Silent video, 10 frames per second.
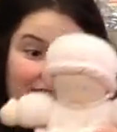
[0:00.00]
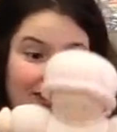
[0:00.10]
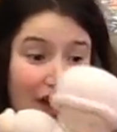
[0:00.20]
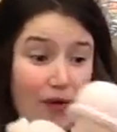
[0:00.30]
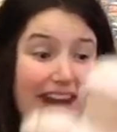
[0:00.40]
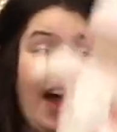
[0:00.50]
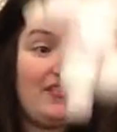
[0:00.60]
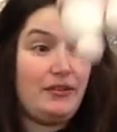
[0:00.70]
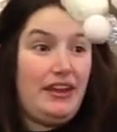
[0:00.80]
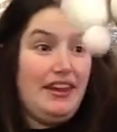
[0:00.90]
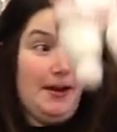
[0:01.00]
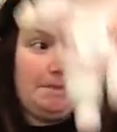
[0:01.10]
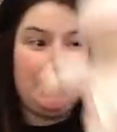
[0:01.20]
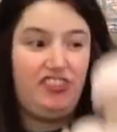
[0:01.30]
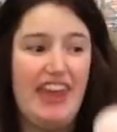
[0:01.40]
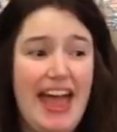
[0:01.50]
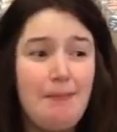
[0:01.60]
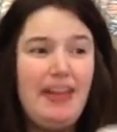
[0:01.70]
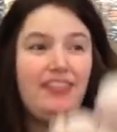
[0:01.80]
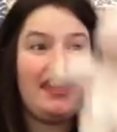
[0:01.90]
going out in our
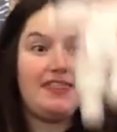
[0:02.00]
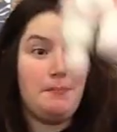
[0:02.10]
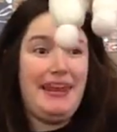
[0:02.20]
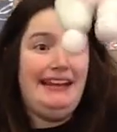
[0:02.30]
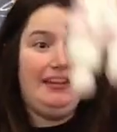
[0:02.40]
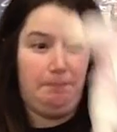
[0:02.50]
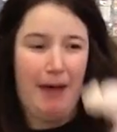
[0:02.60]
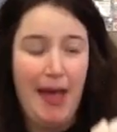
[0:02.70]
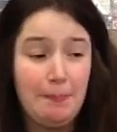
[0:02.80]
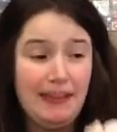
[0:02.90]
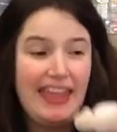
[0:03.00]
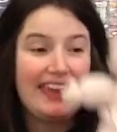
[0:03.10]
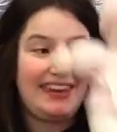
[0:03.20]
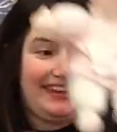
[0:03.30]
pajamas in the middle of public.